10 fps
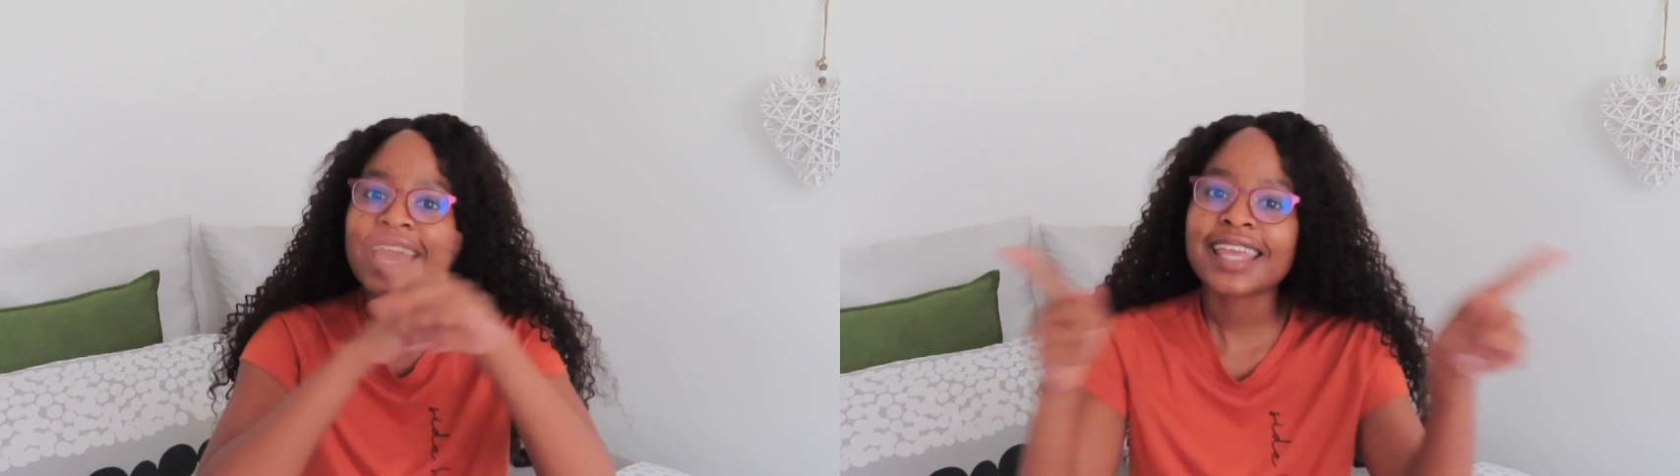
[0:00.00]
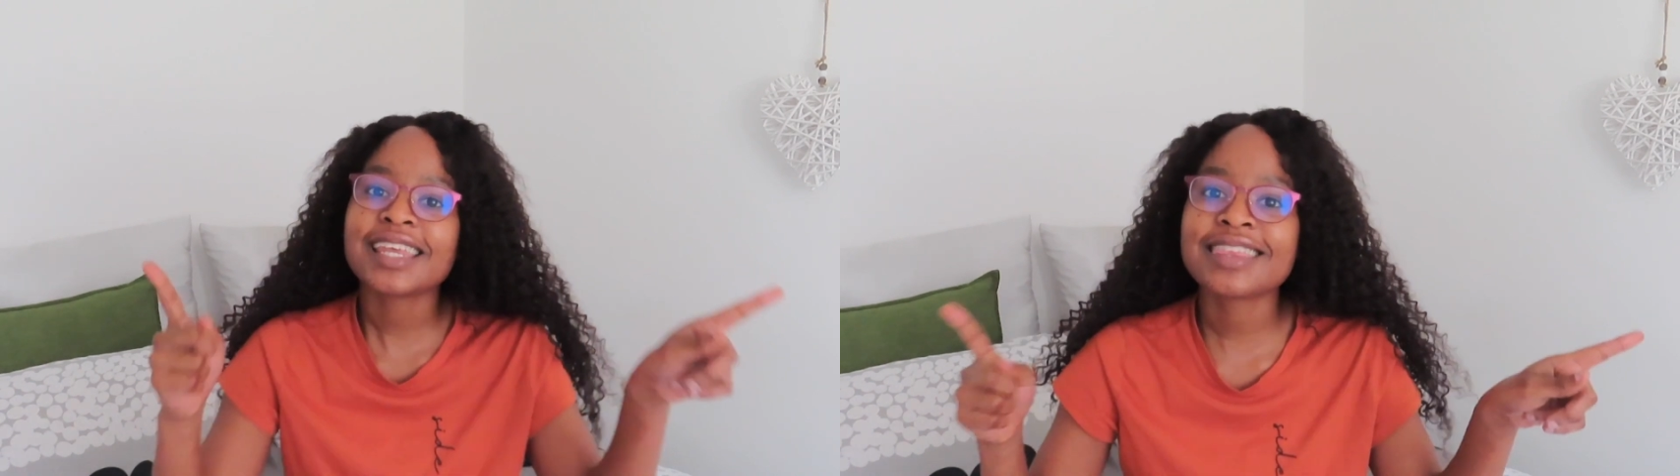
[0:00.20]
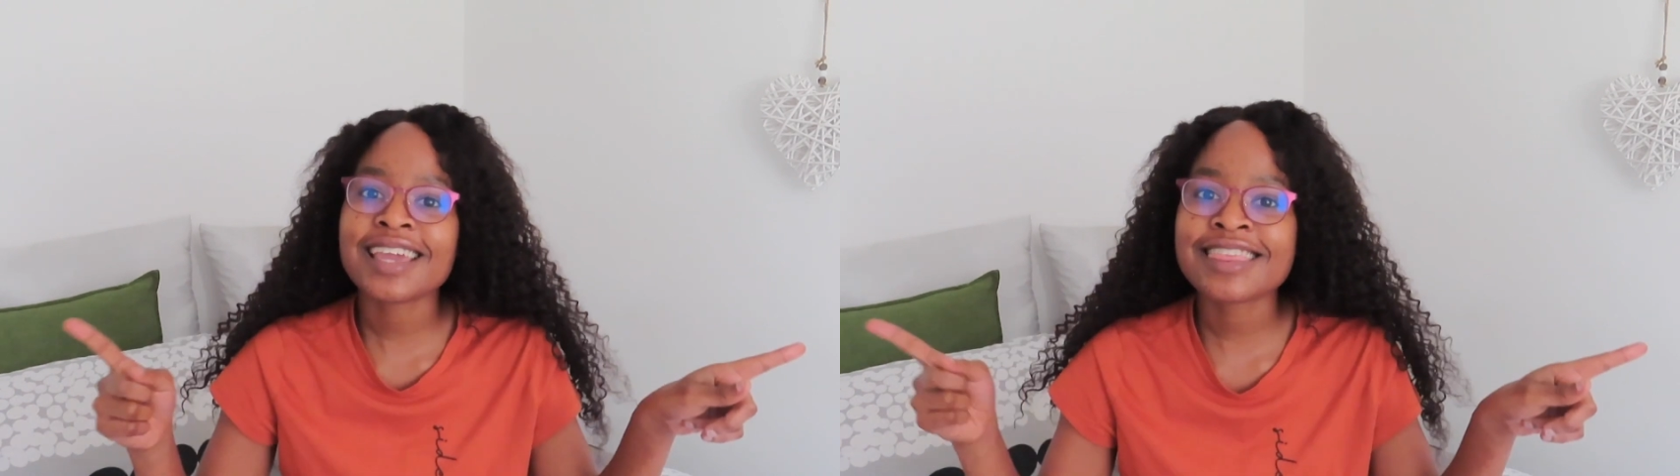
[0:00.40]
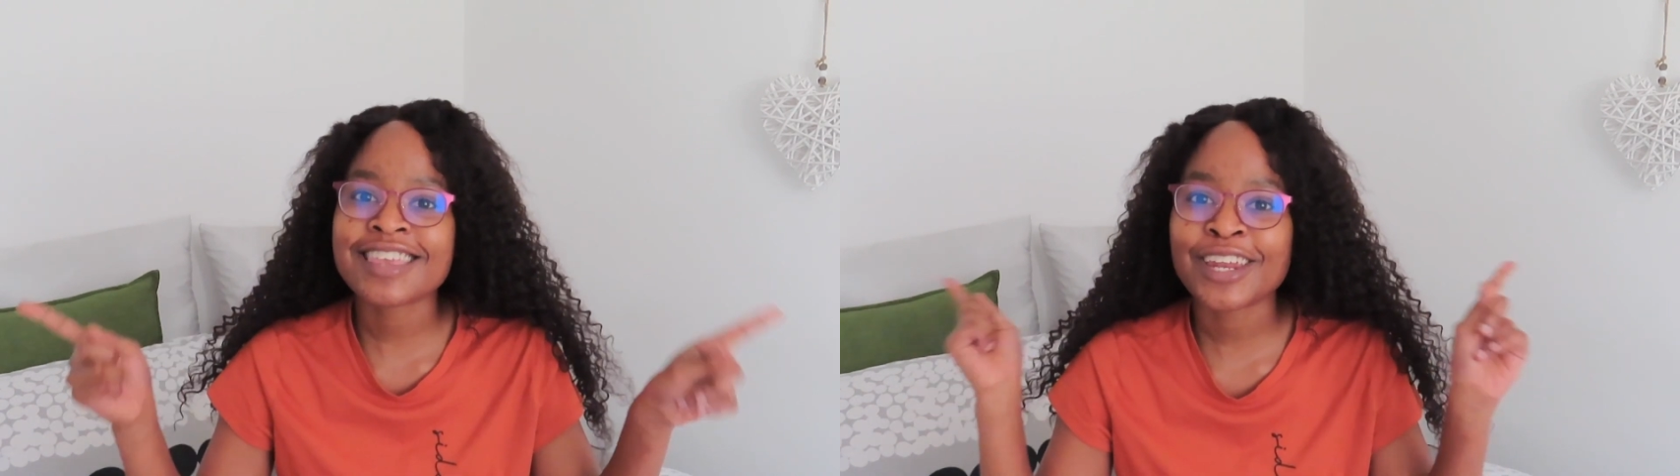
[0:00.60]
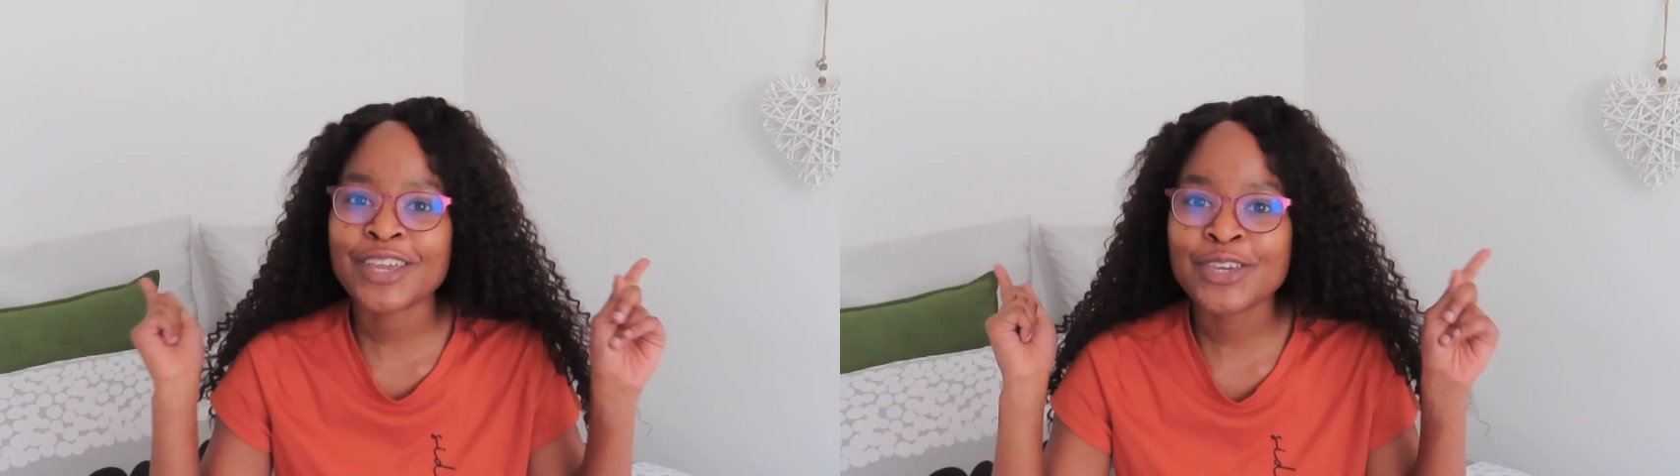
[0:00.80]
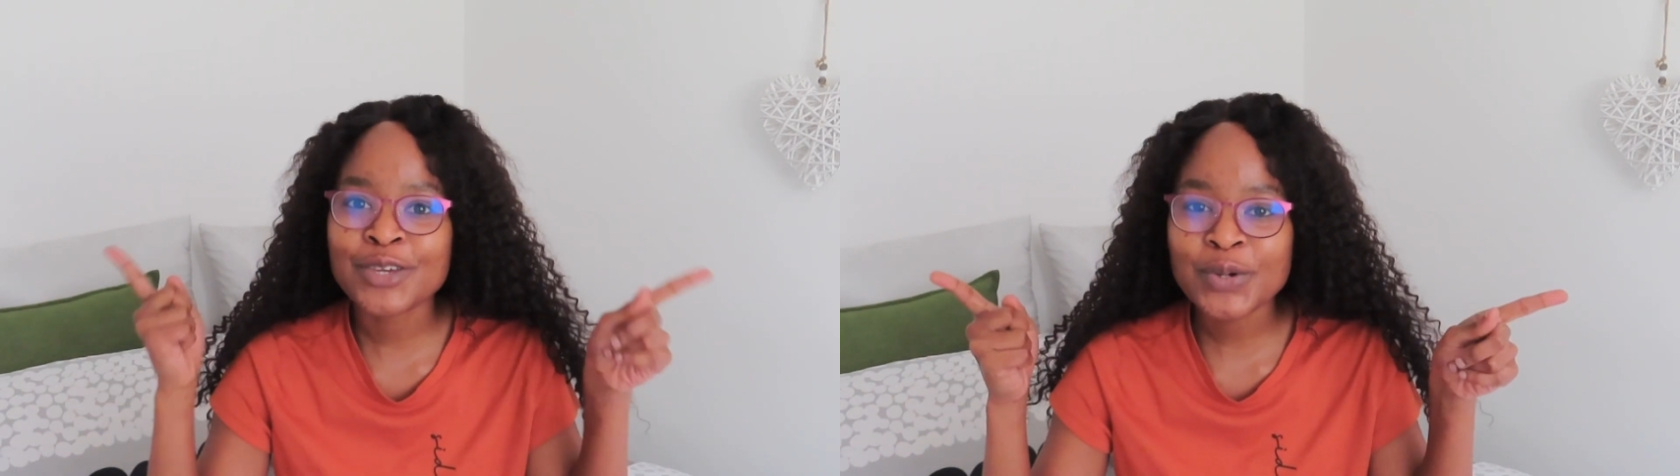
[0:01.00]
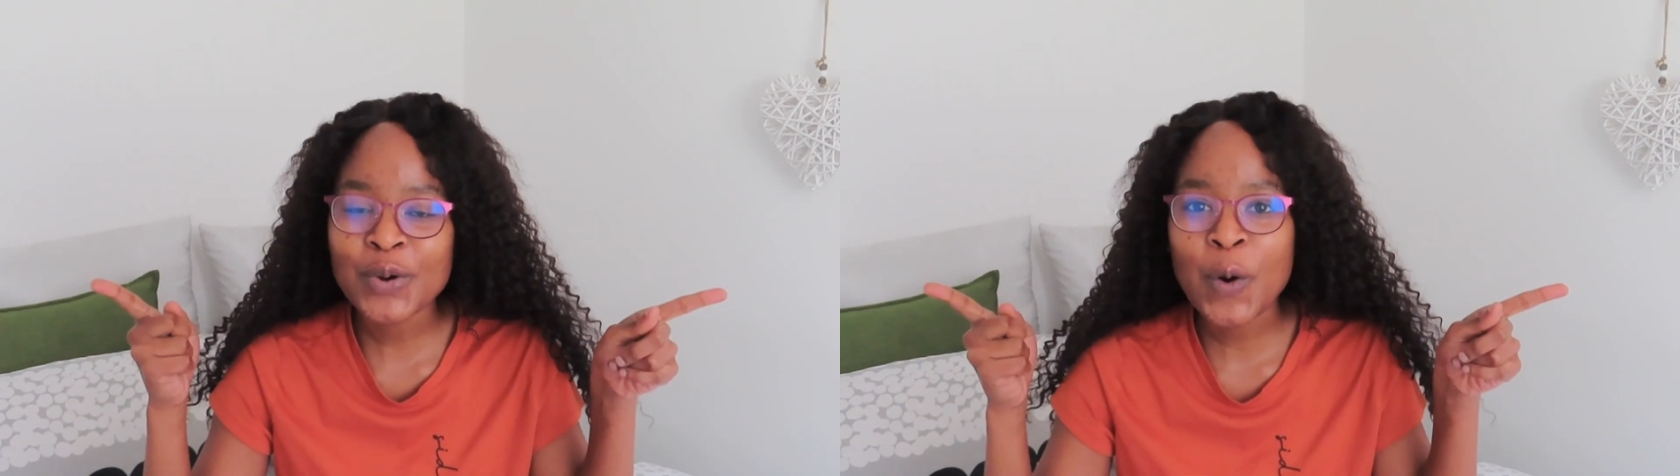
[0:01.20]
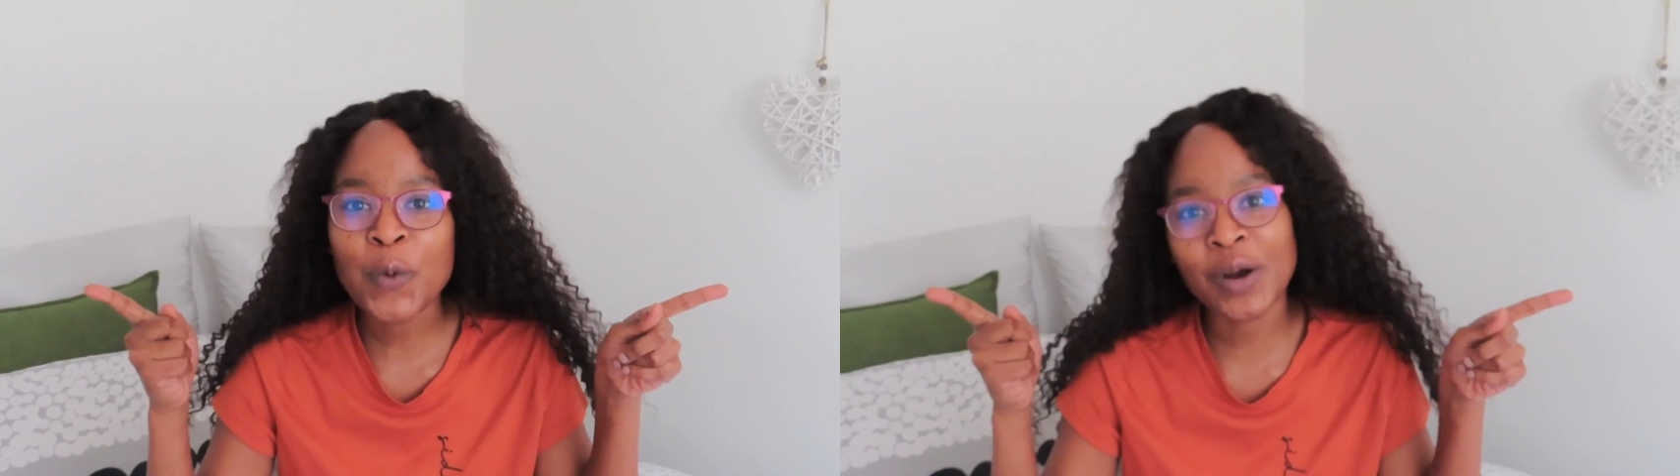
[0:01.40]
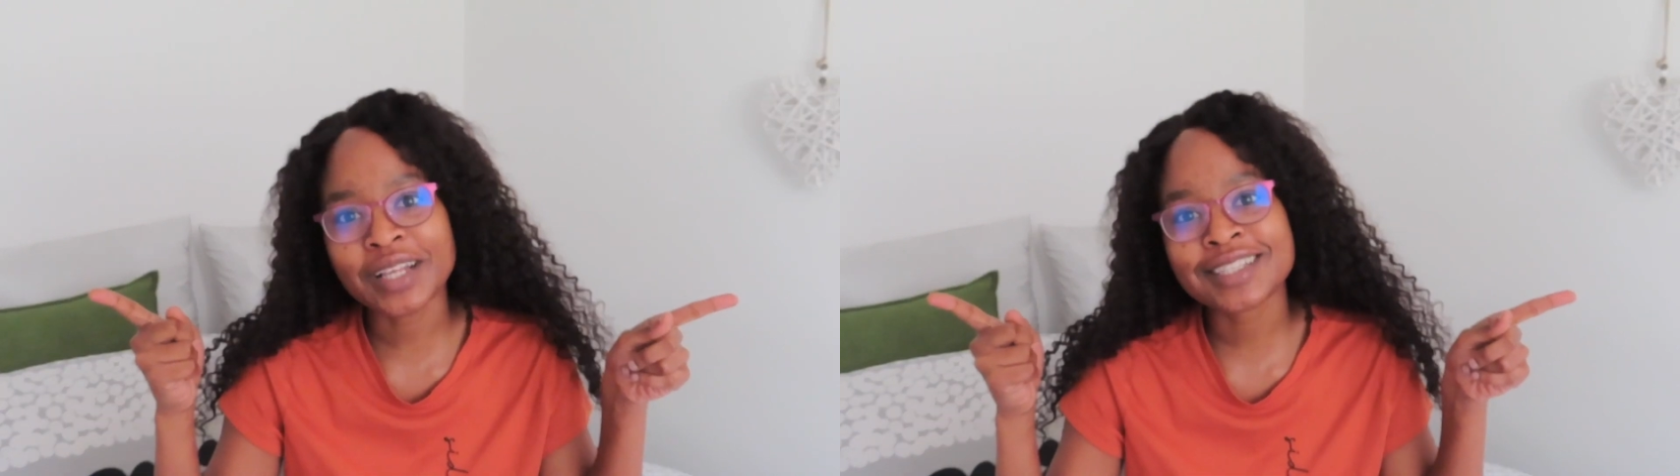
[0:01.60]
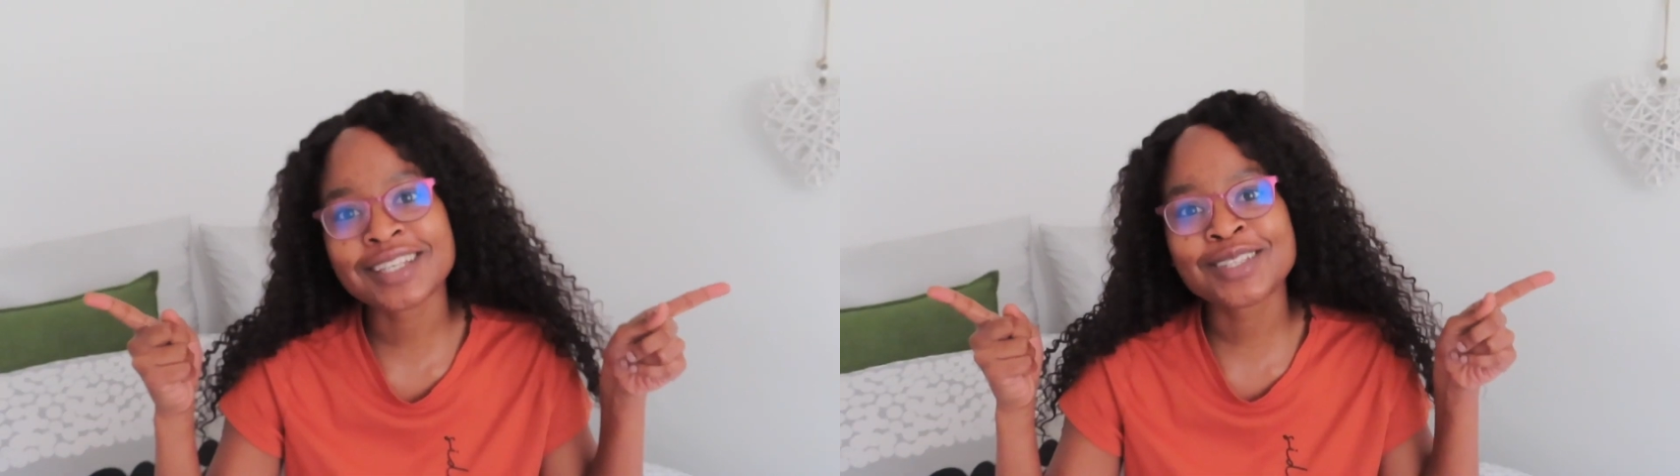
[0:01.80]
anything that you
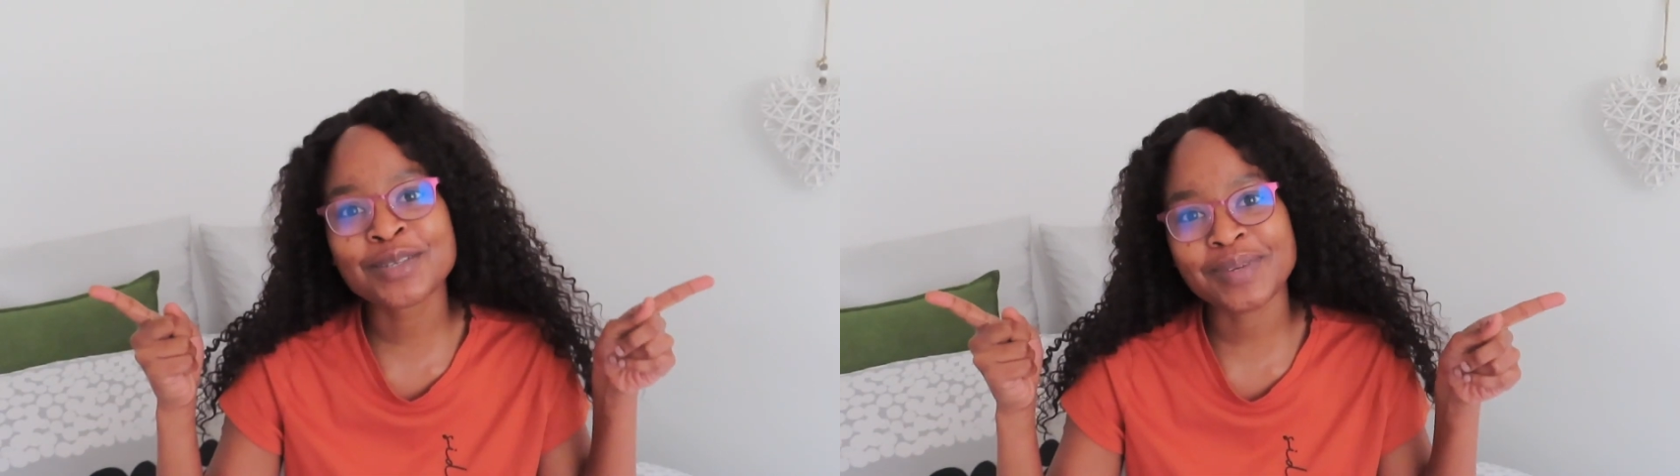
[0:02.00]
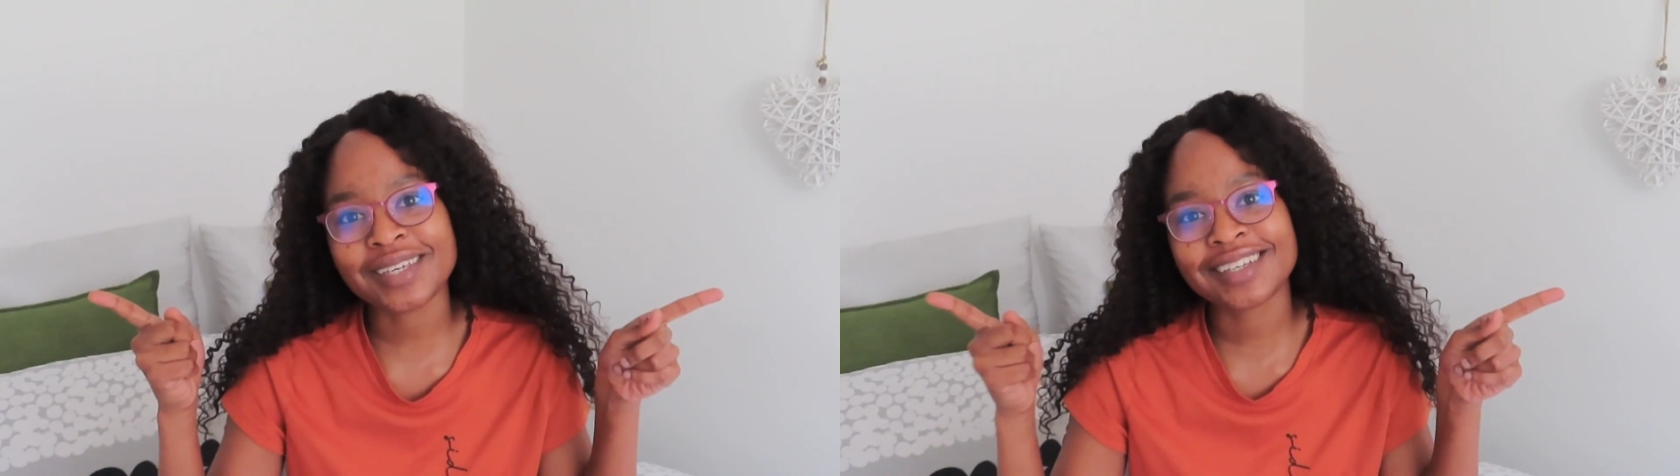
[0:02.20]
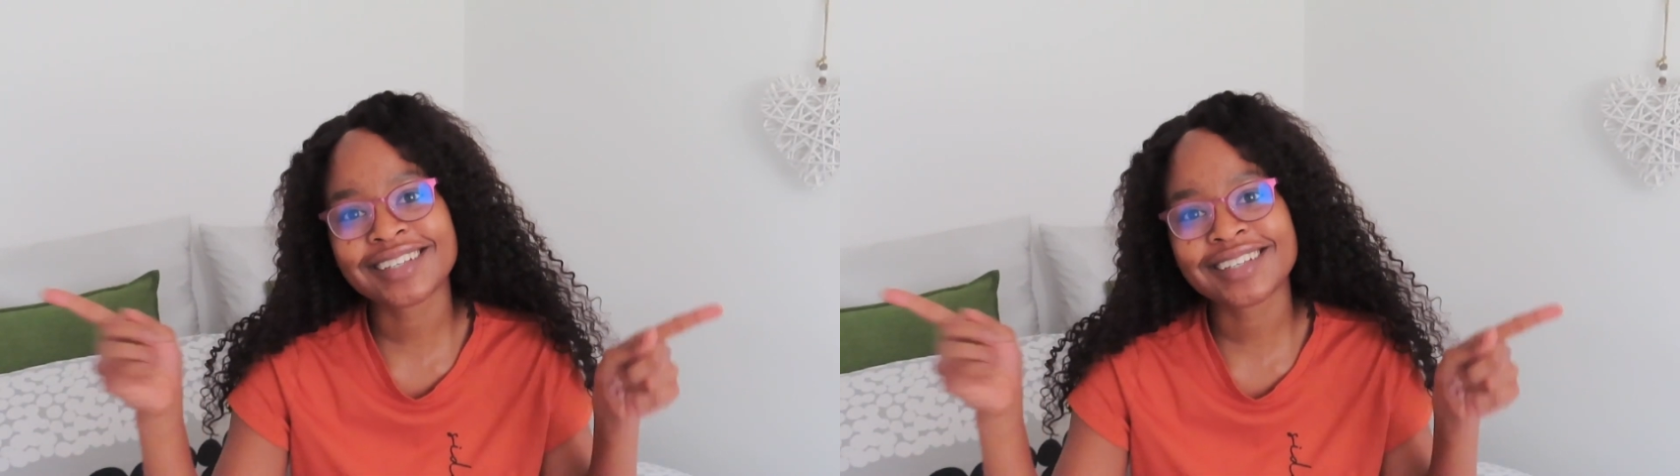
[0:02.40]
want to be.